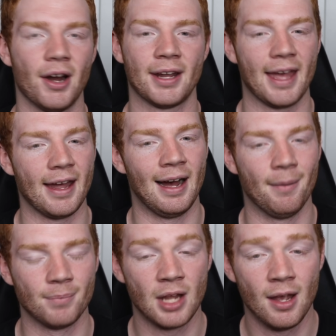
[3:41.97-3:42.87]
okay,
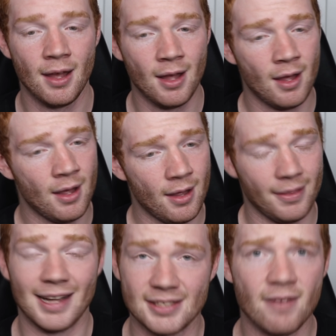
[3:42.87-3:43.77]
um...
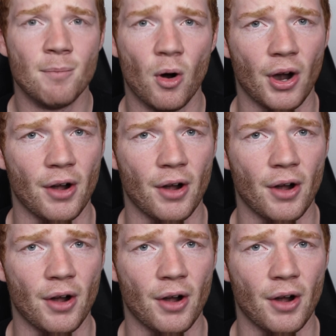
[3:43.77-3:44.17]
That's even more